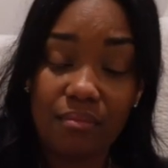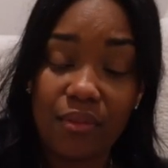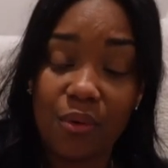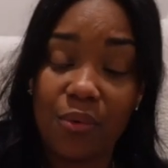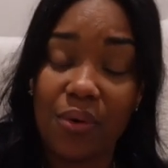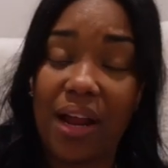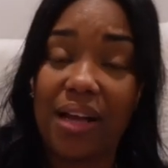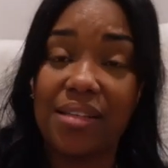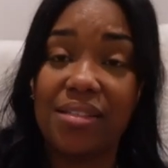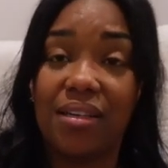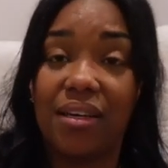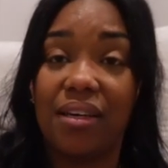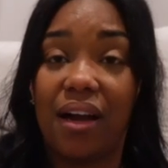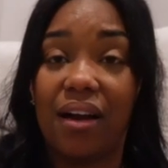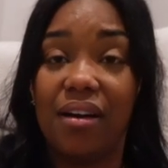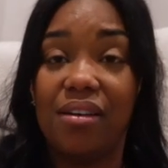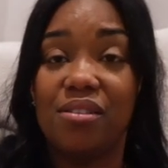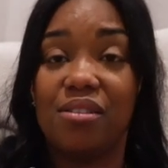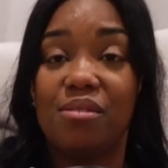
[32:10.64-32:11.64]
When I tell
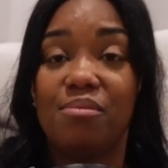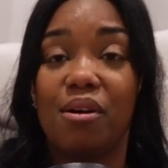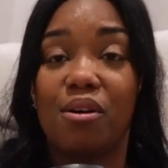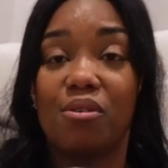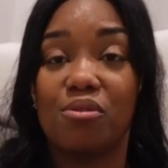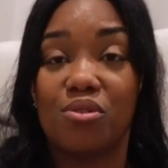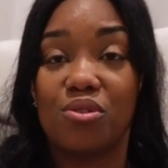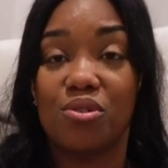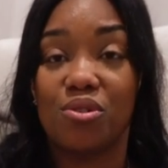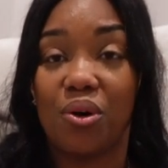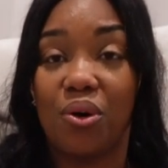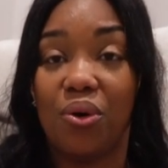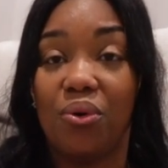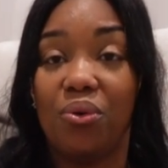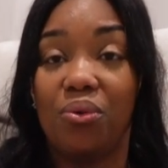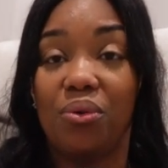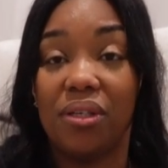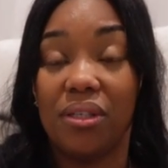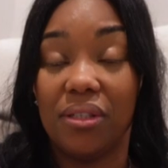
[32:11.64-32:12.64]
y'all, it smells
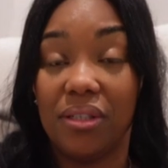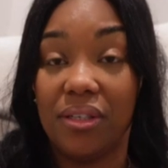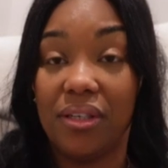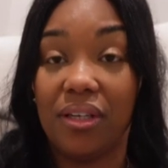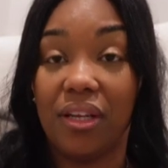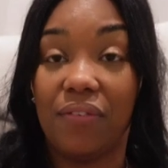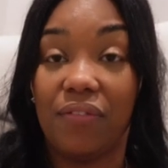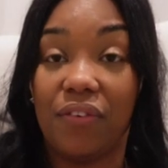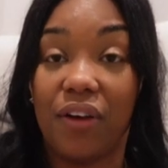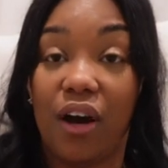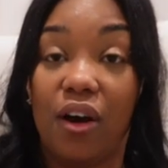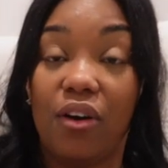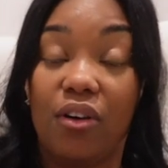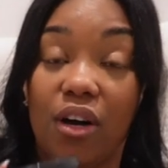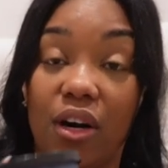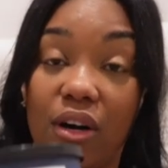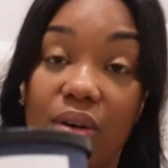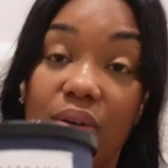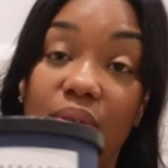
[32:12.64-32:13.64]
so good. If y'all
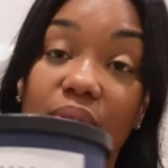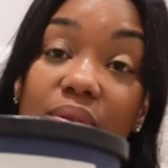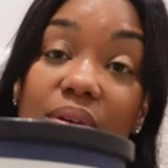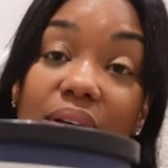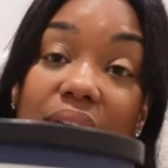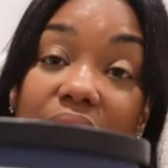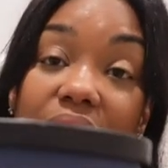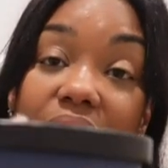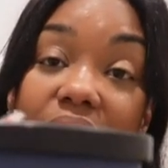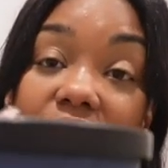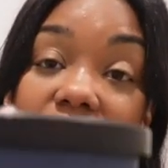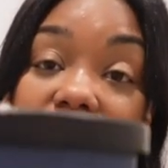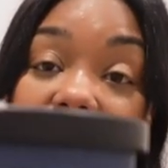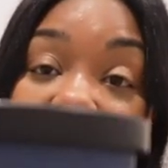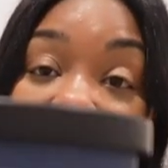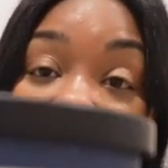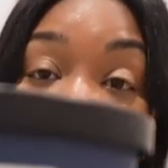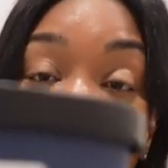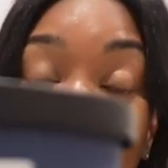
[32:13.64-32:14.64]
go
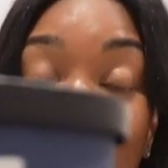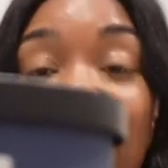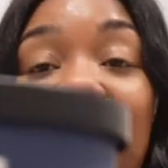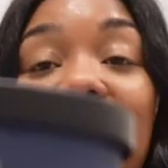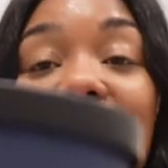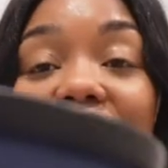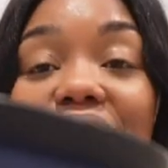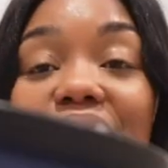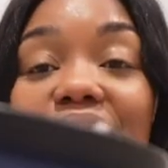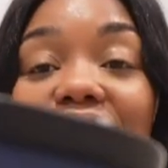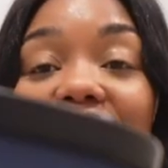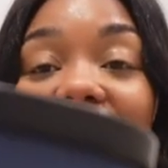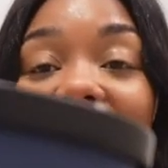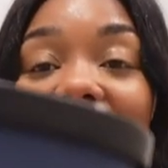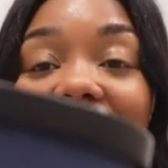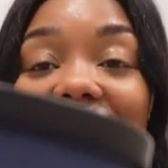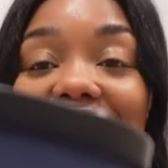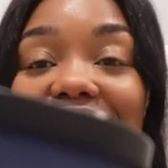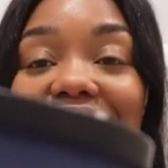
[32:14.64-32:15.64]
to Marshall's, clearly
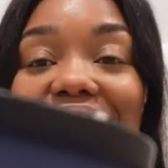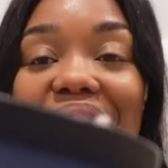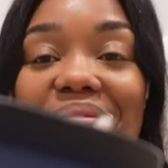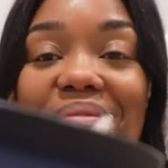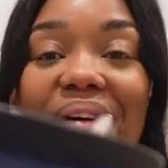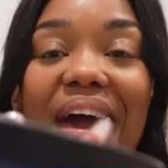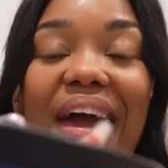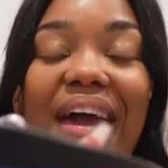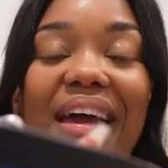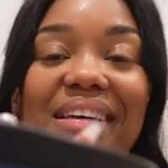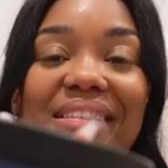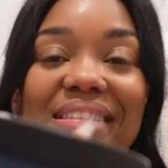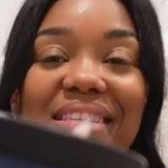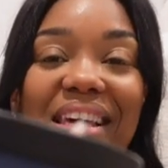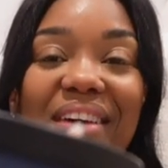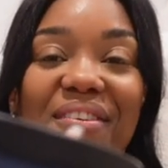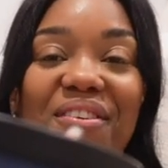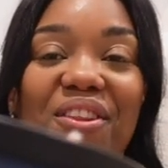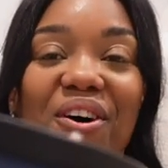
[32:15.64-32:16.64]
not TJ
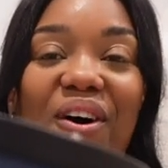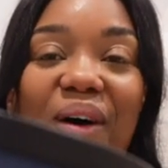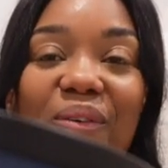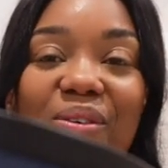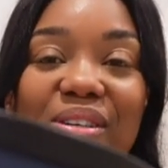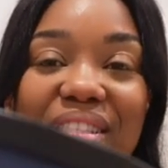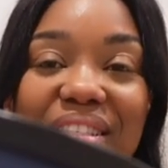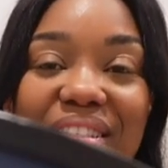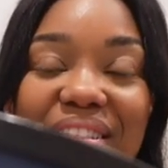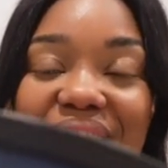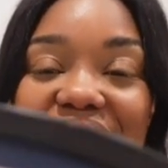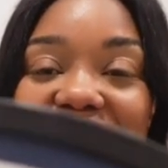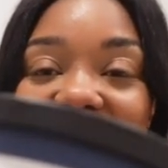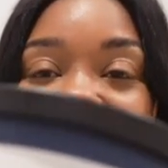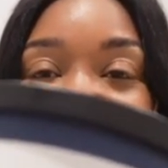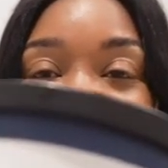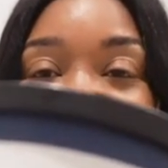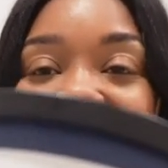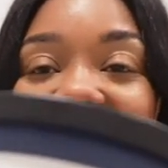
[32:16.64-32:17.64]
Maxx, even though I went to
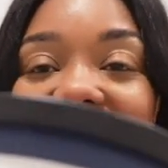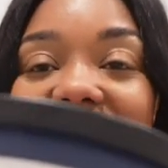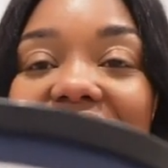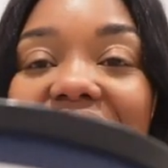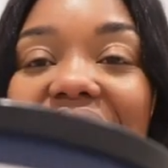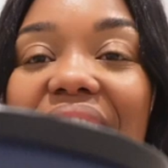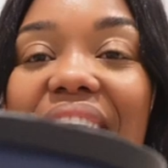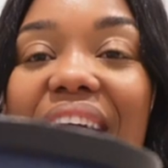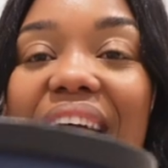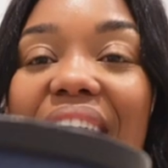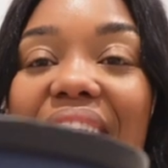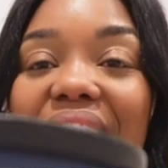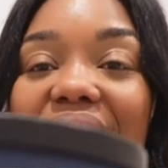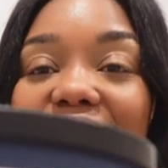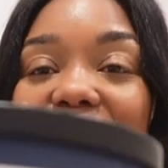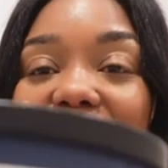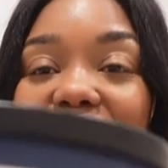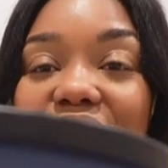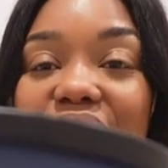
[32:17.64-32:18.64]
TJ Maxx.
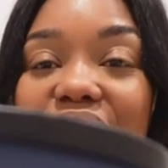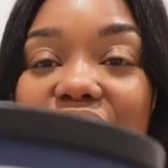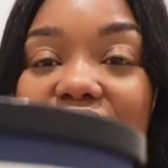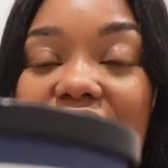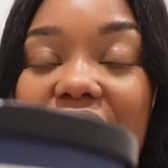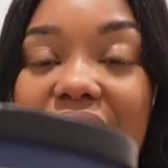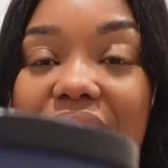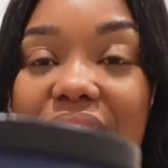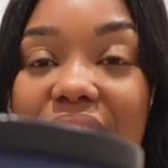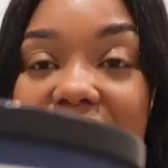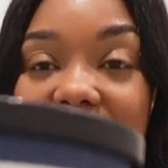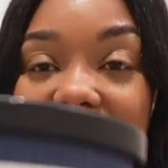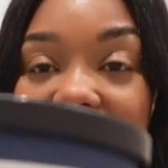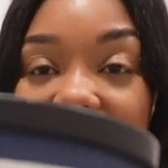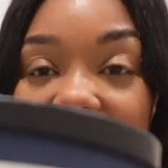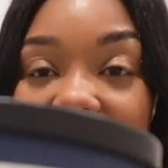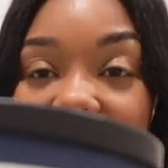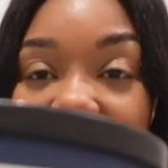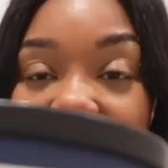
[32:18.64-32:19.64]
Check this
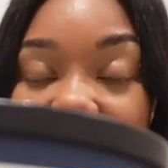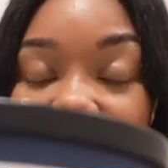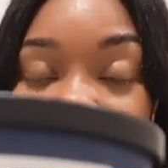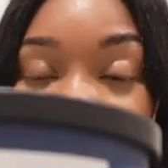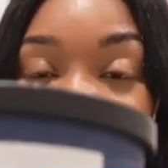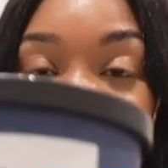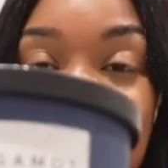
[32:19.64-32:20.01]
scent out, y'all. It